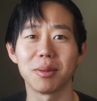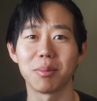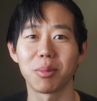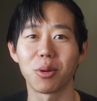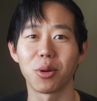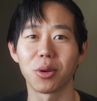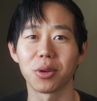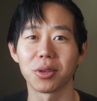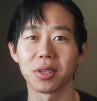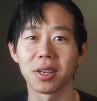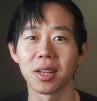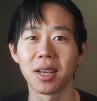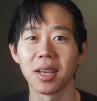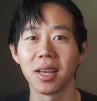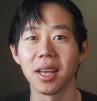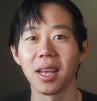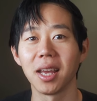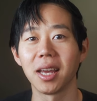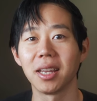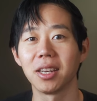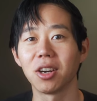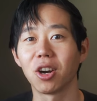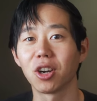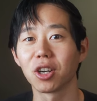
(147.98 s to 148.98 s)
important
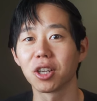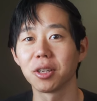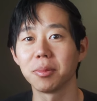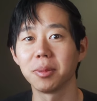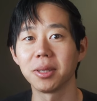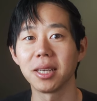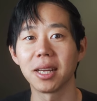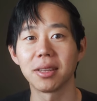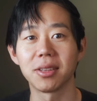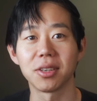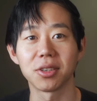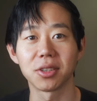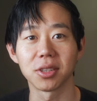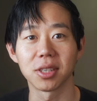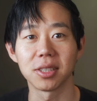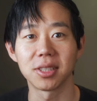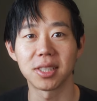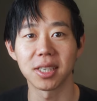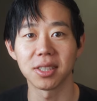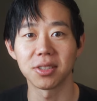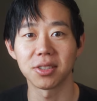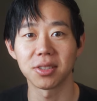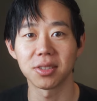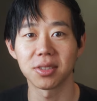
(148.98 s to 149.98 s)
and arguably at the early
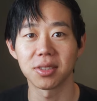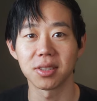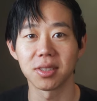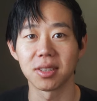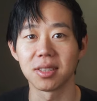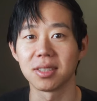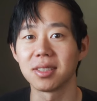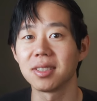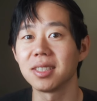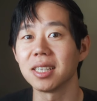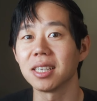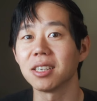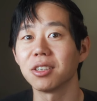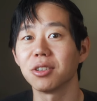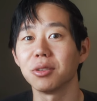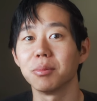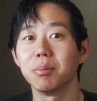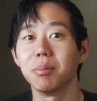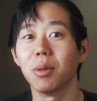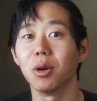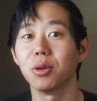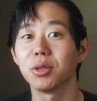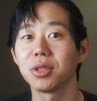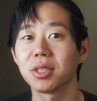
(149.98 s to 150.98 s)
stages, the single
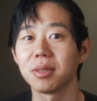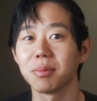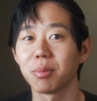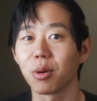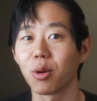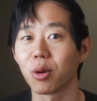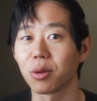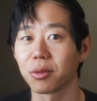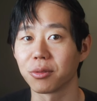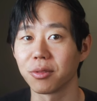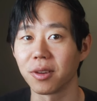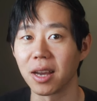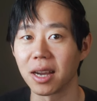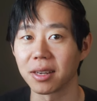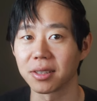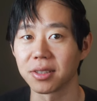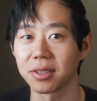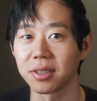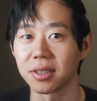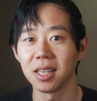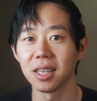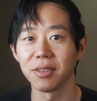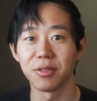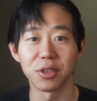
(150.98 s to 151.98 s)
most important
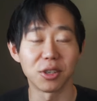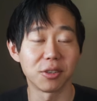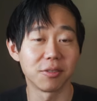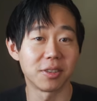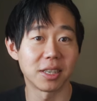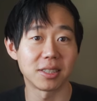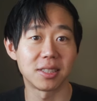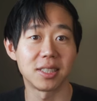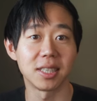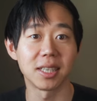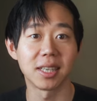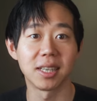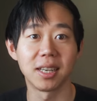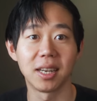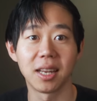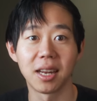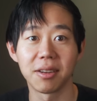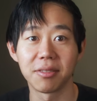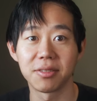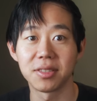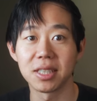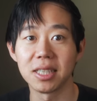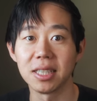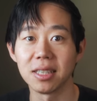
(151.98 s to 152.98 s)
factor. If you're investing in an N
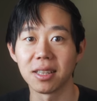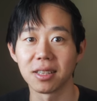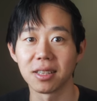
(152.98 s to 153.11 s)
F T